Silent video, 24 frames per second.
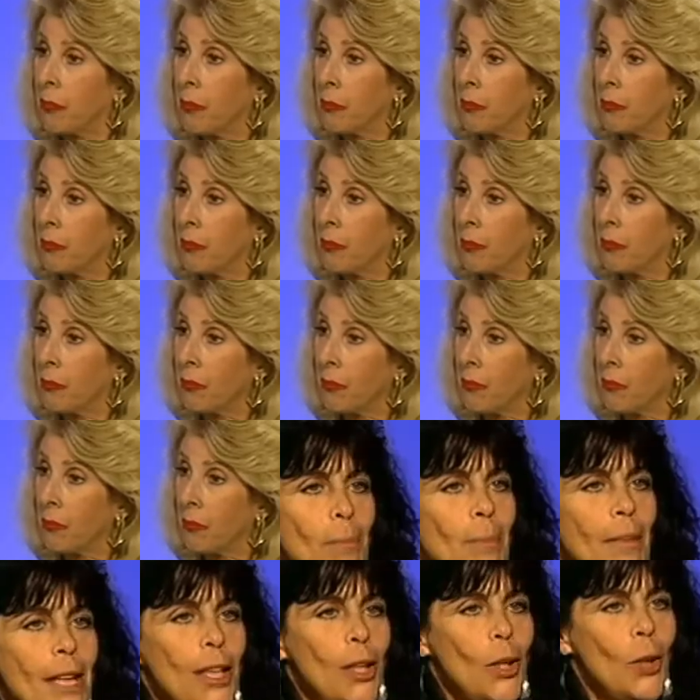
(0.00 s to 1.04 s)
someone
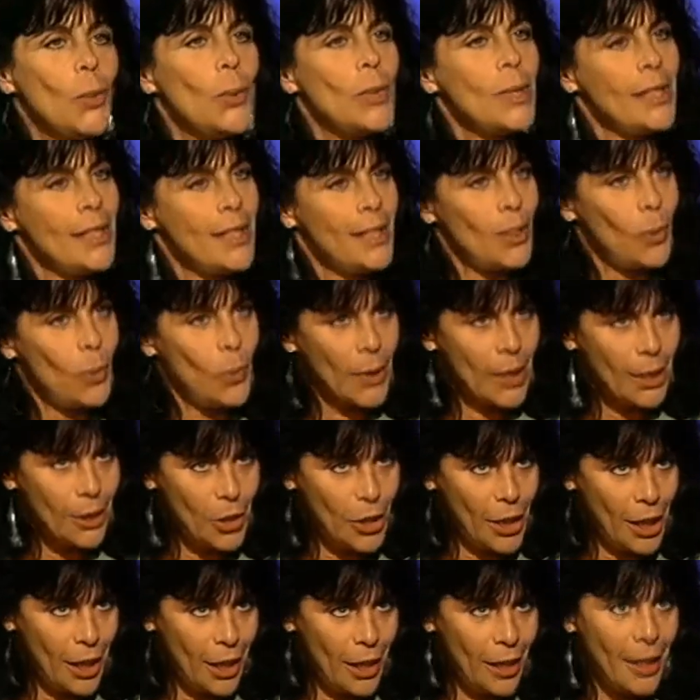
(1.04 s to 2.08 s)
came in who was in a
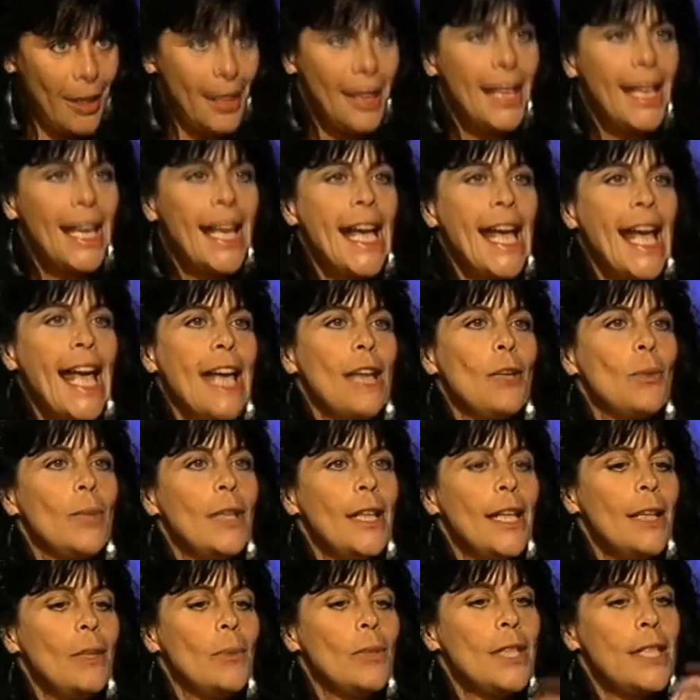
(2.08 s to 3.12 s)
wheelchair and
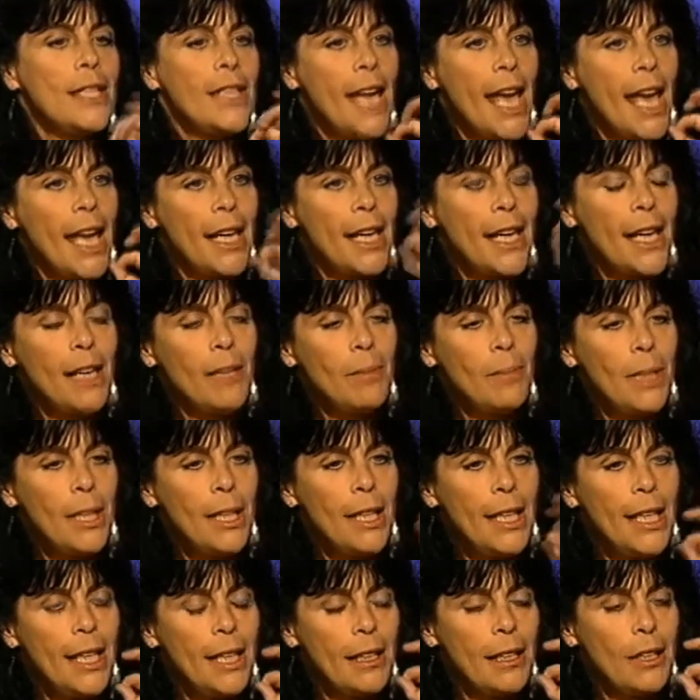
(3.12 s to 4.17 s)
when he was 10 had
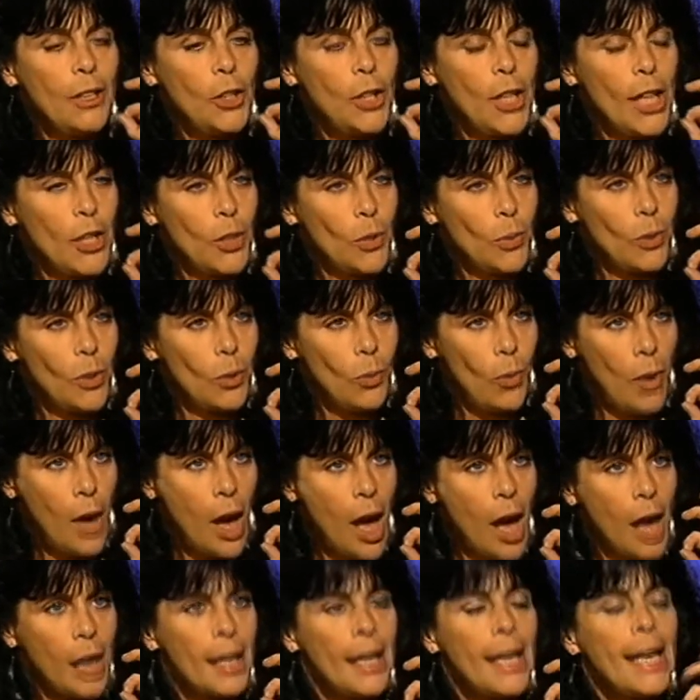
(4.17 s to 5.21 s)
been hit in the chest with a
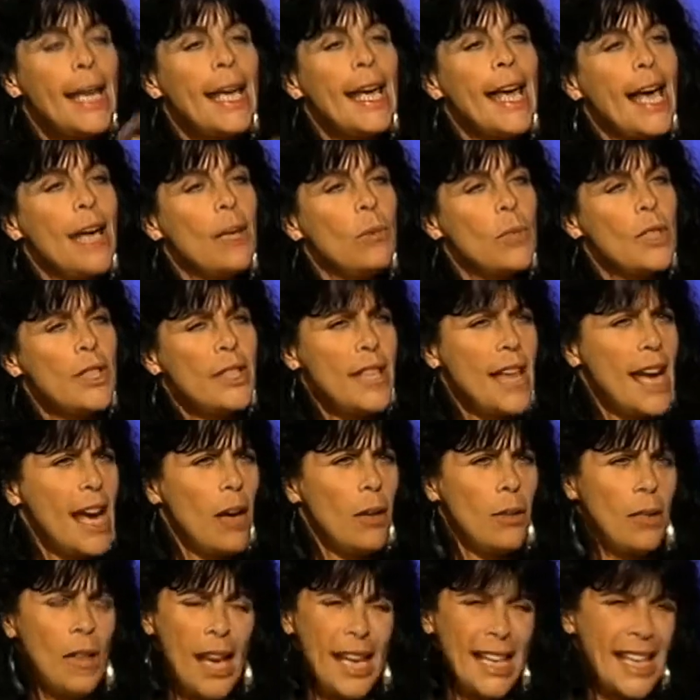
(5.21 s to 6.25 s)
rock and was
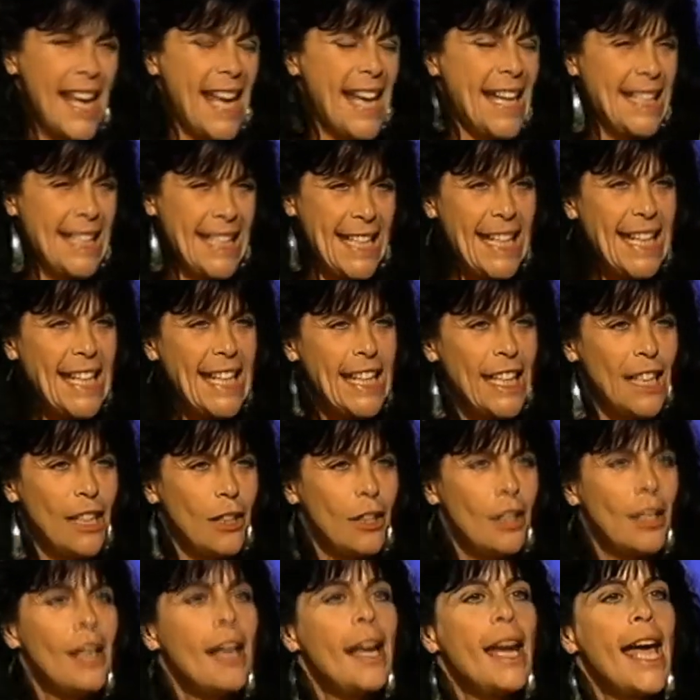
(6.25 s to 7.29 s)
now like
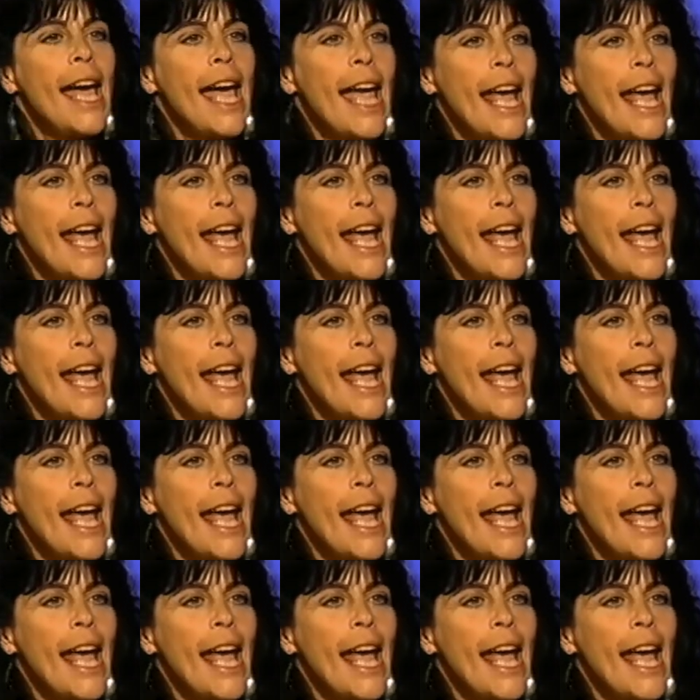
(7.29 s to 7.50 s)
18